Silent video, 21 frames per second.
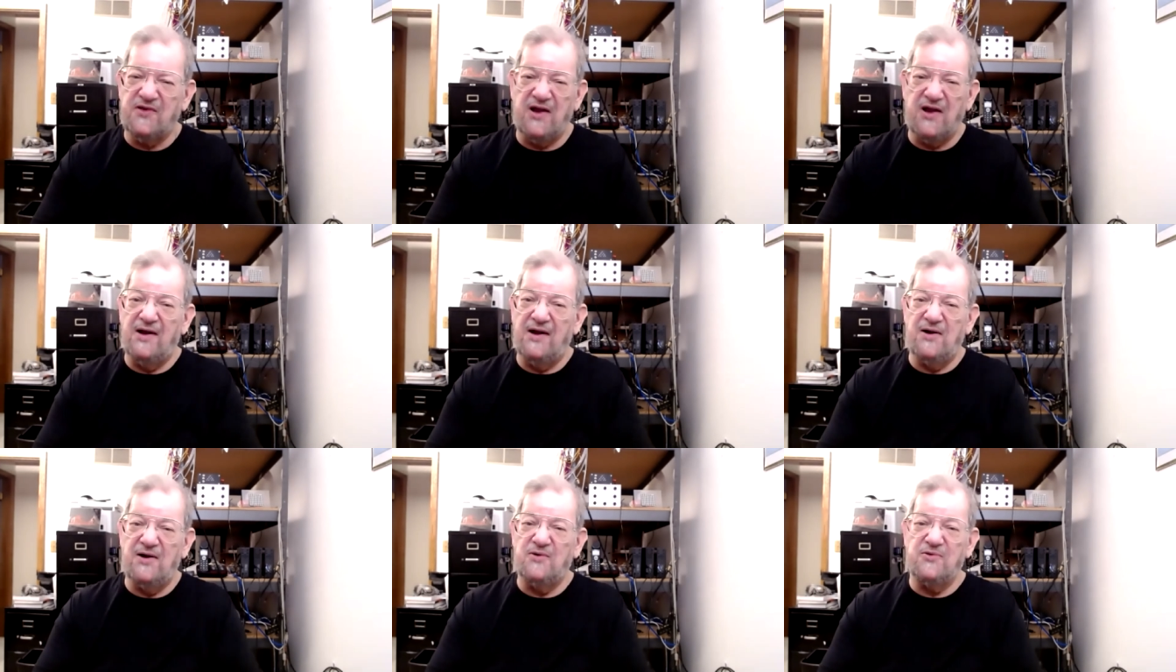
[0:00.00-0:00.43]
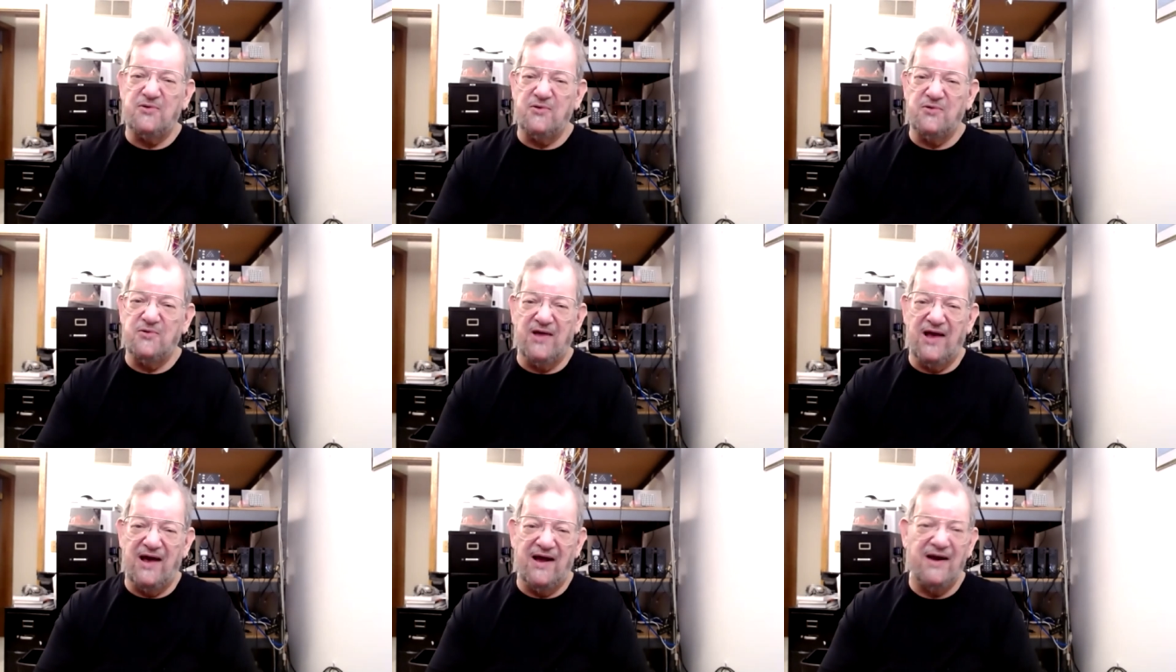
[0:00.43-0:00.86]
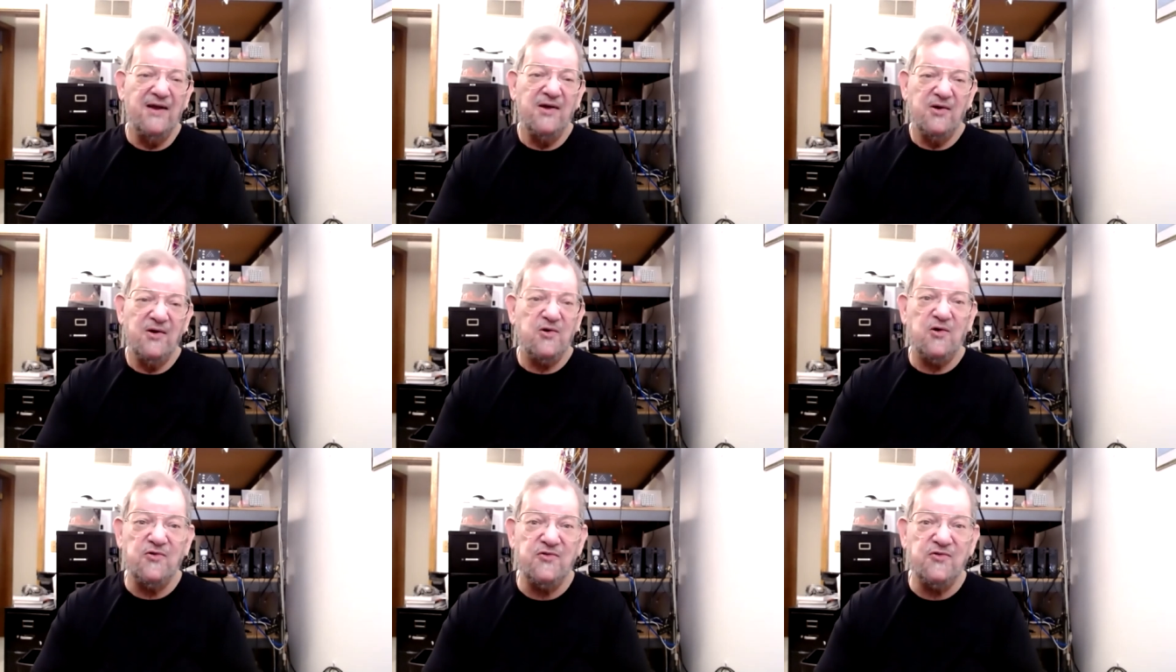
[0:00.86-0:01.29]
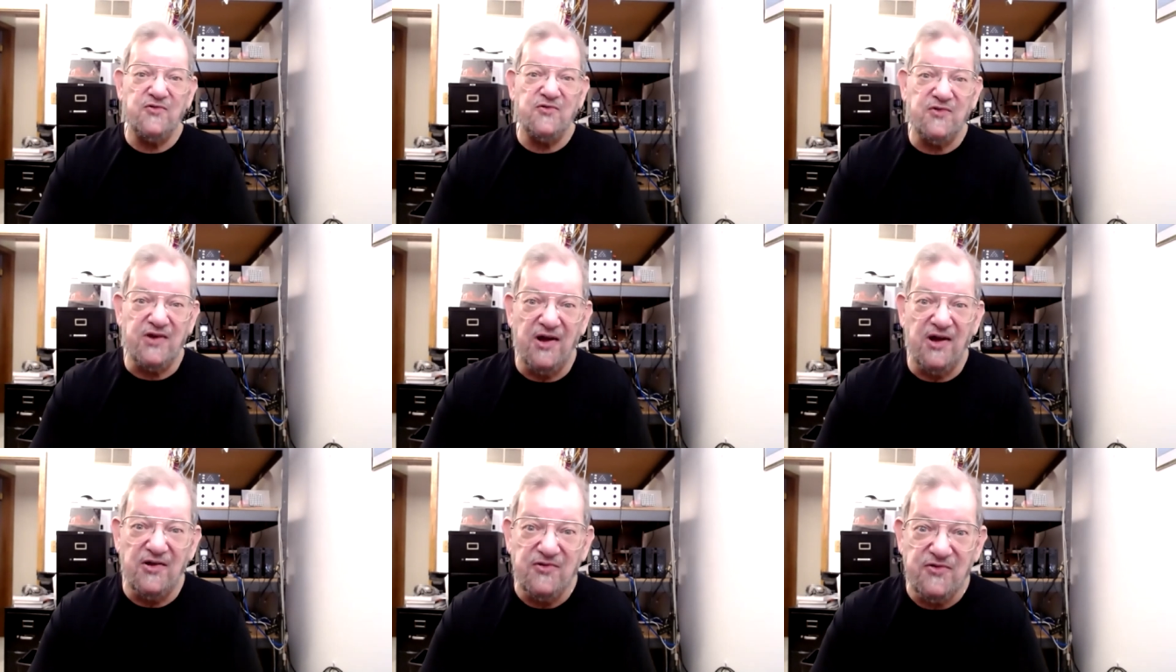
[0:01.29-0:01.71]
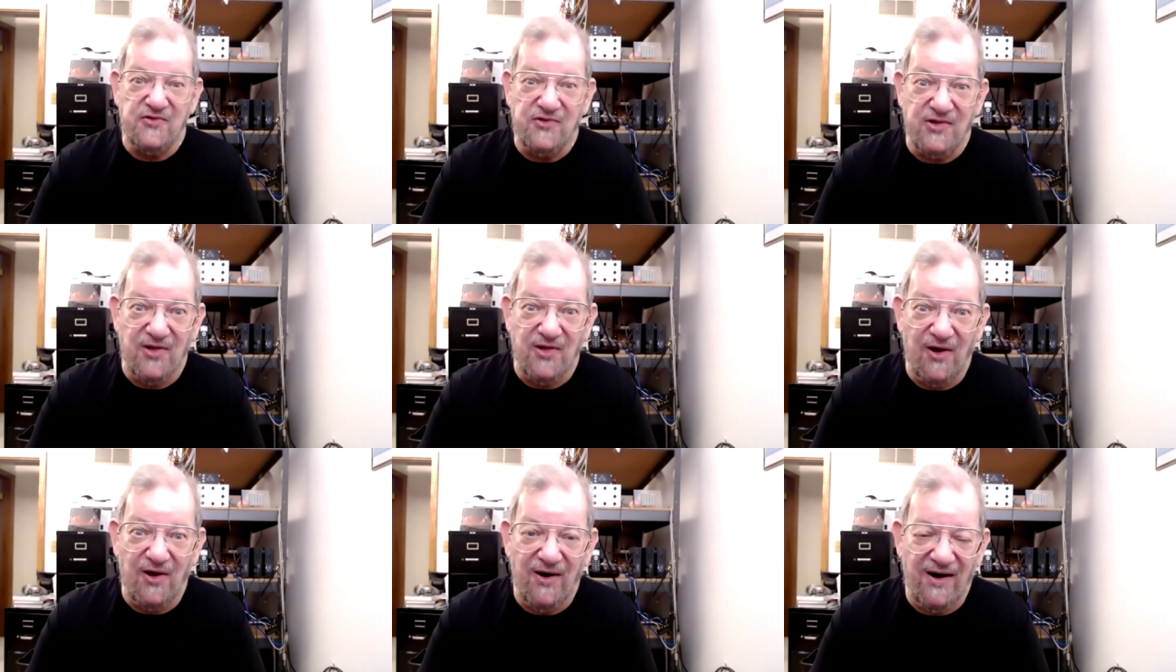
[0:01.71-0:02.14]
And I don't do that because it's against
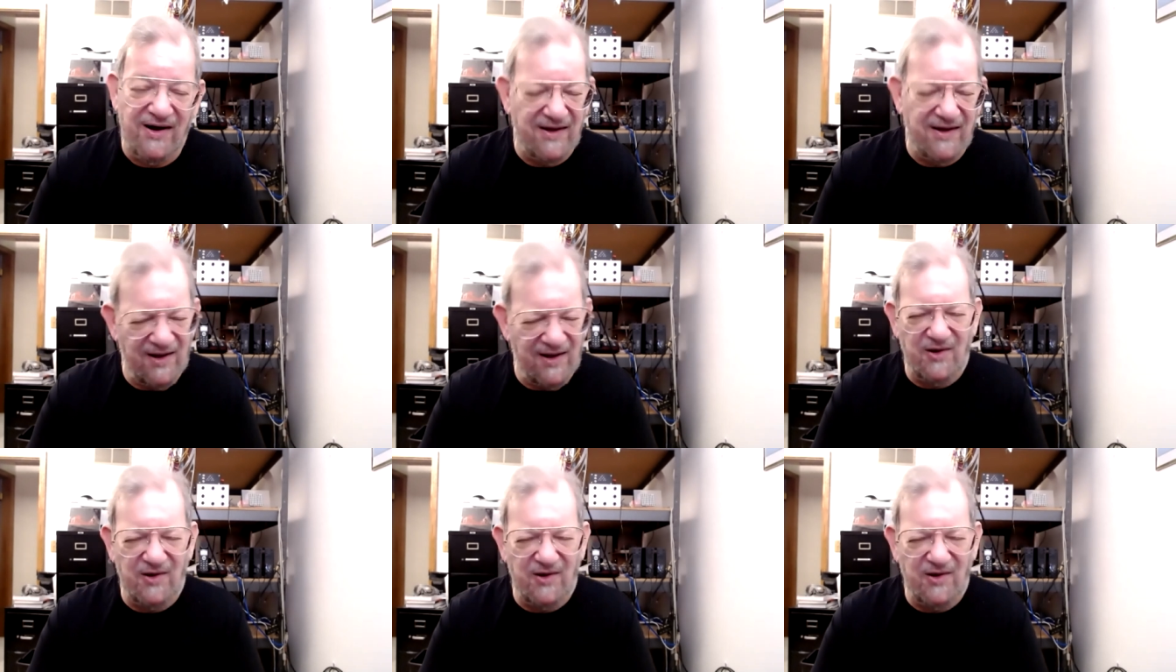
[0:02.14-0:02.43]
the law.